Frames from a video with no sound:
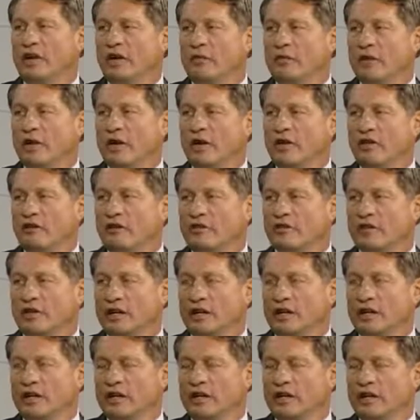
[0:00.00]
that we
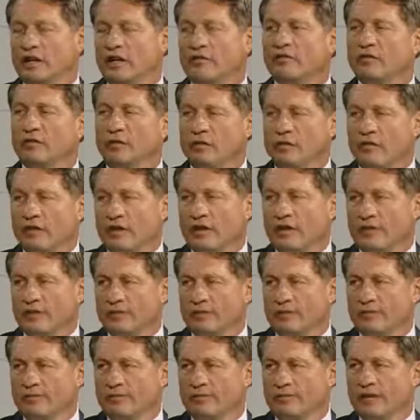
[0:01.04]
understand a few
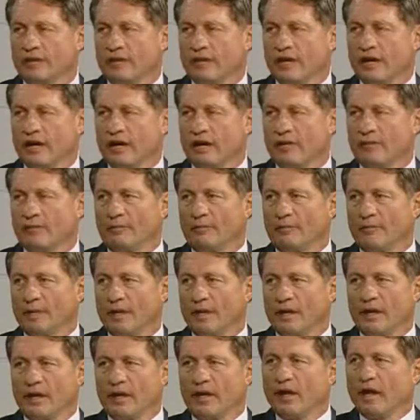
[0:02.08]
things. Now,
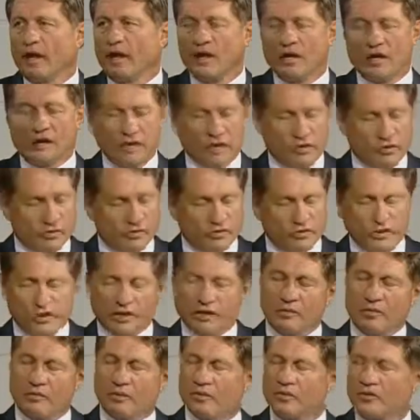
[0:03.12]
you see
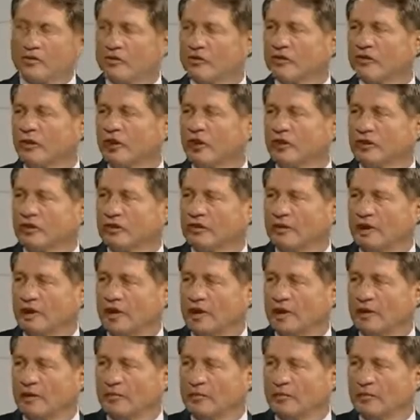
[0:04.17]
commercials all the
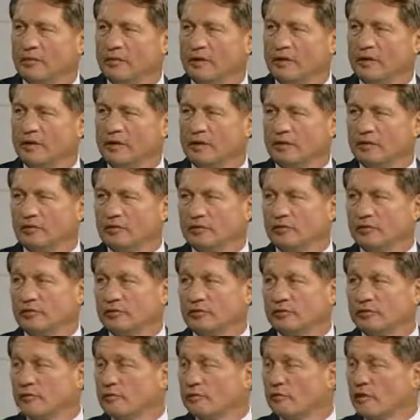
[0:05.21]
time
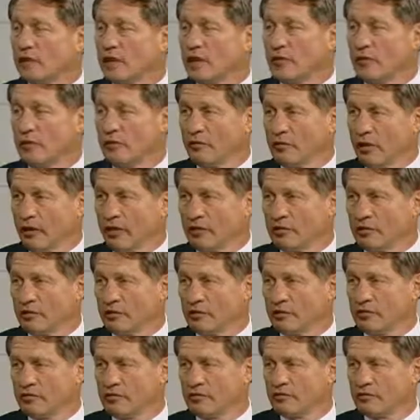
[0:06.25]
about
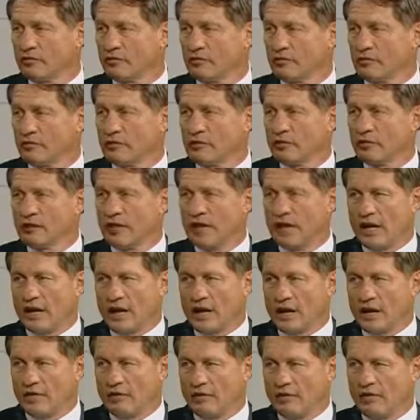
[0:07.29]
vitamins. Mm-hmm.
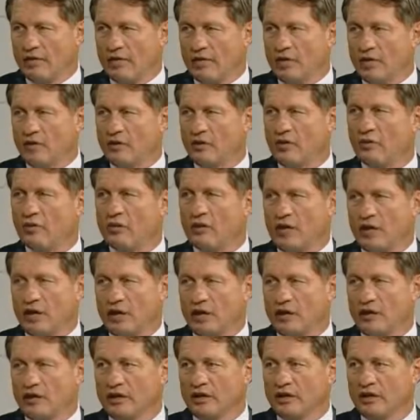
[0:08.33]
Everything you
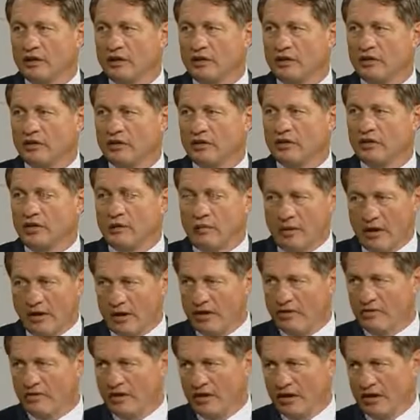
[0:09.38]
need from A
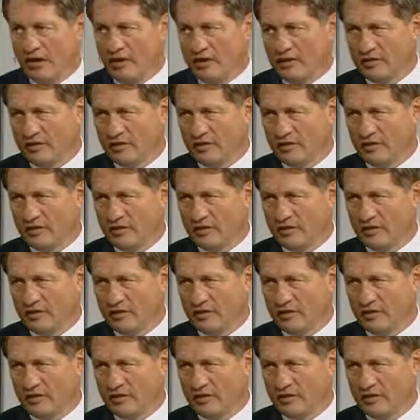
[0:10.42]
to Z.